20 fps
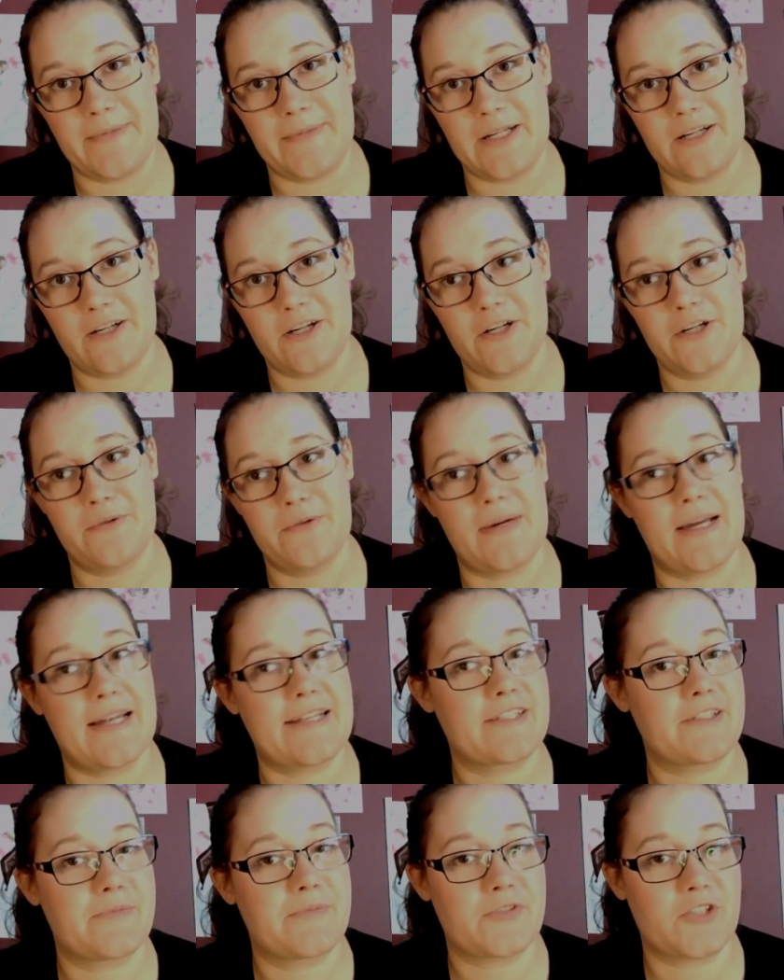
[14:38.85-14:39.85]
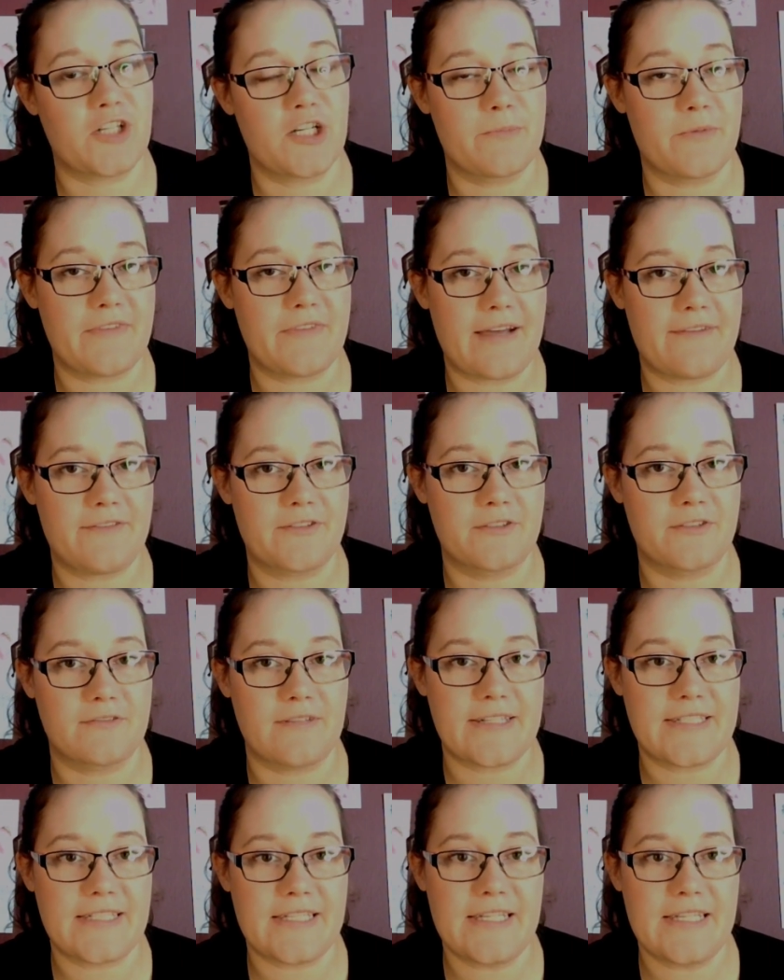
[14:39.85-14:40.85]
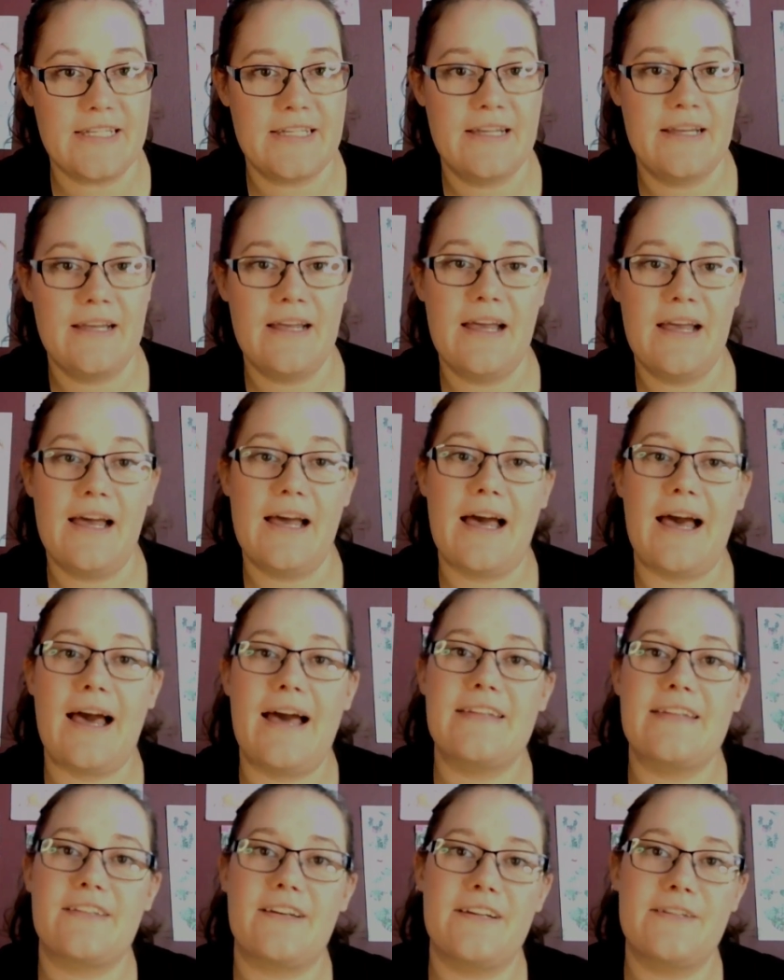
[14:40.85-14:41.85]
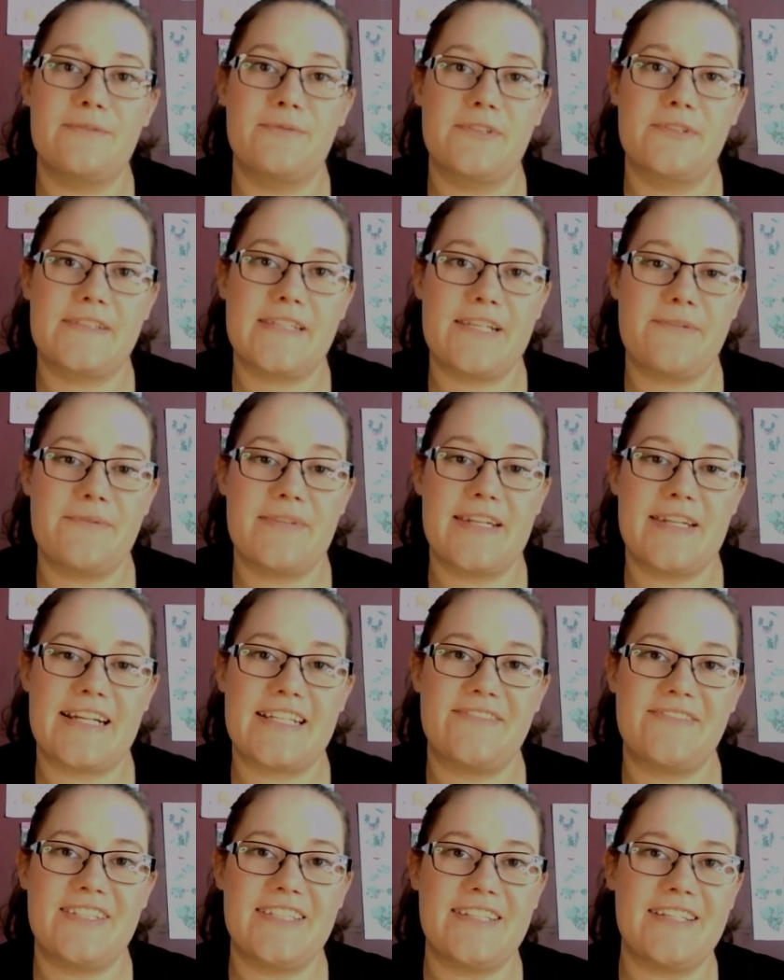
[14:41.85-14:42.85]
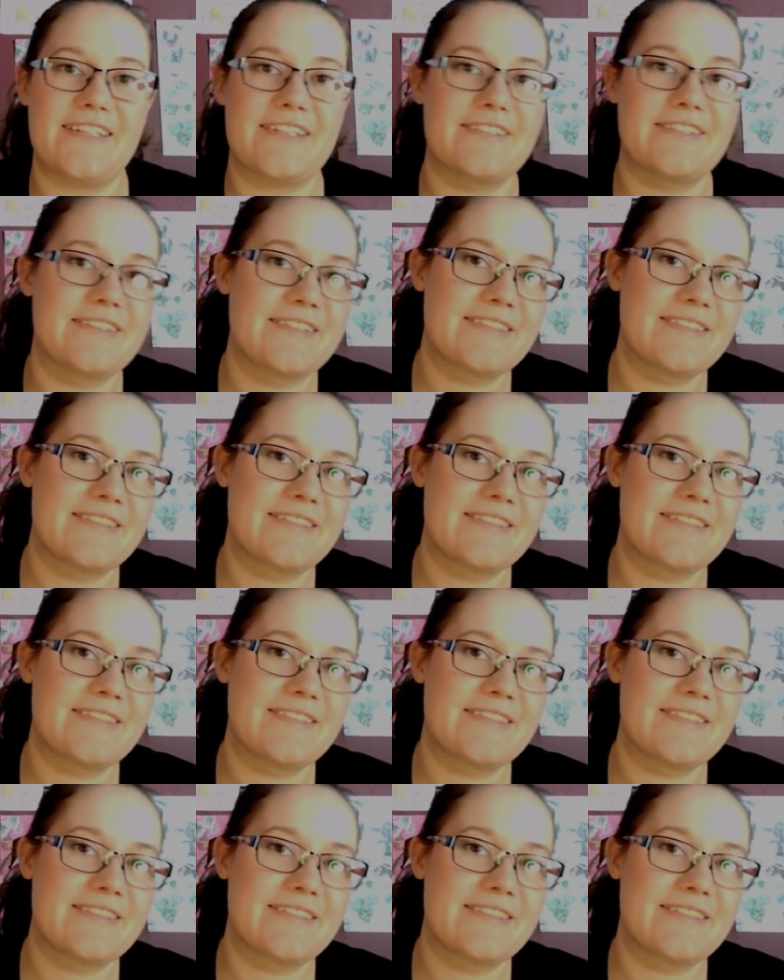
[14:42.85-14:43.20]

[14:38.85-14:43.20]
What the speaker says: below and subscribe if you haven't already. And I will see you in the next video.